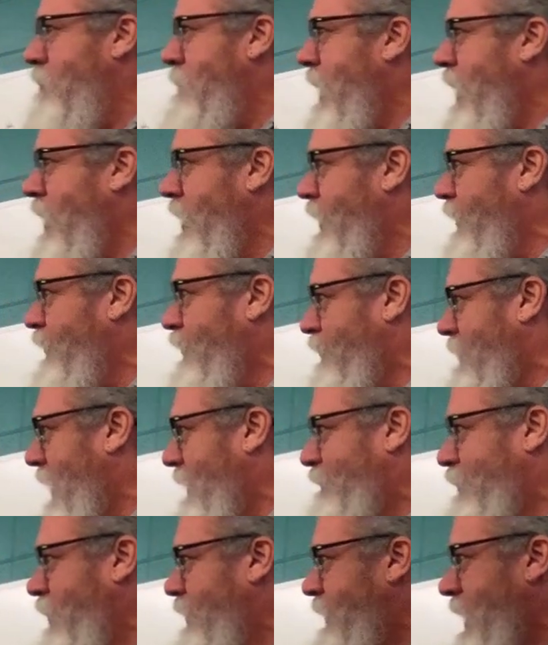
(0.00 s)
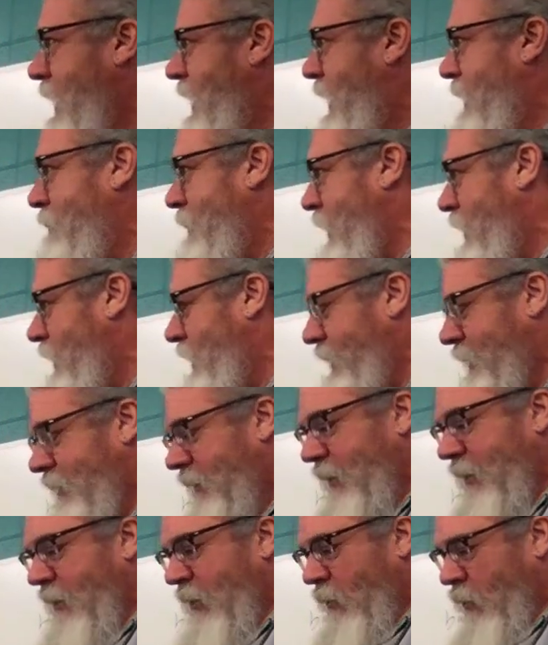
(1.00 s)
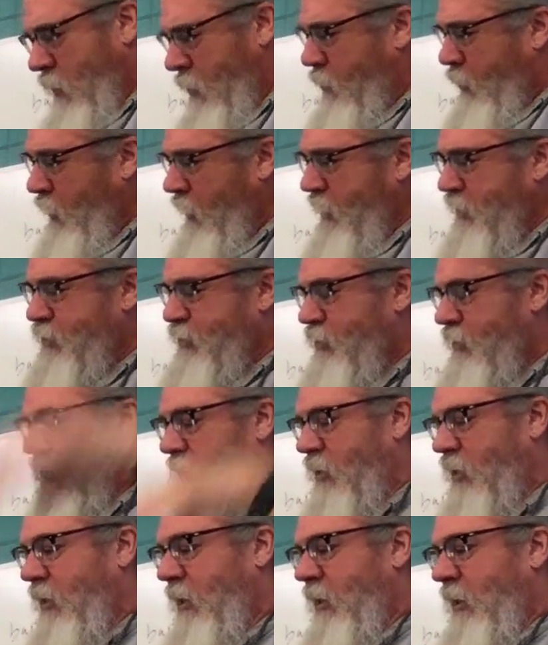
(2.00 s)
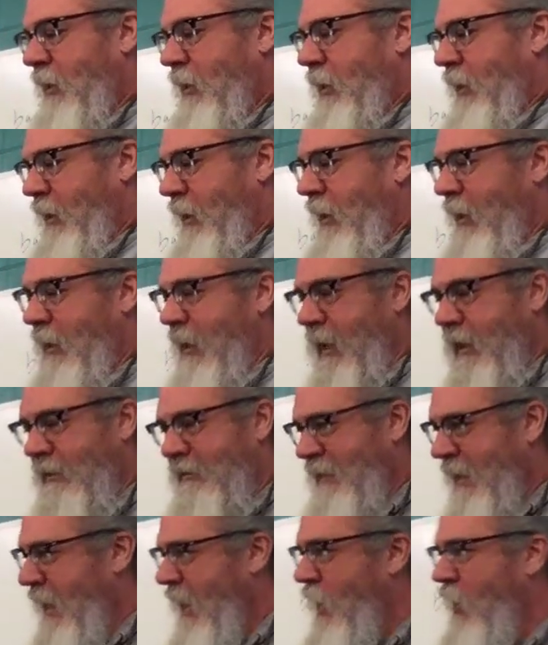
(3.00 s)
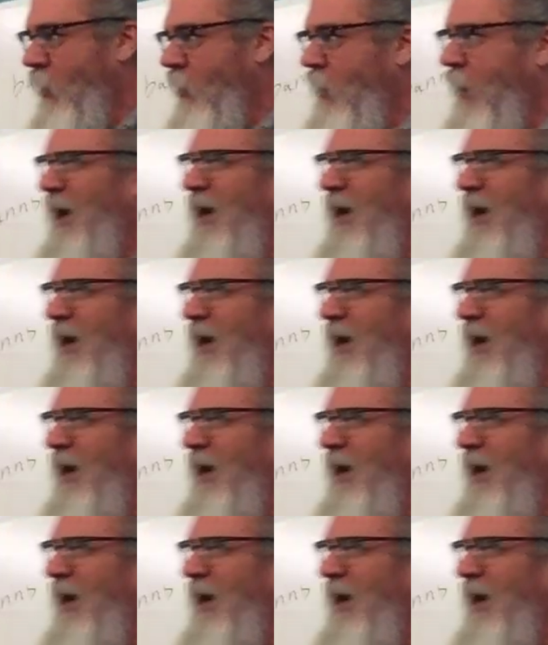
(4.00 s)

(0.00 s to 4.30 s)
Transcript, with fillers: married in Stratford. They got married, we're pretty sure, in a town a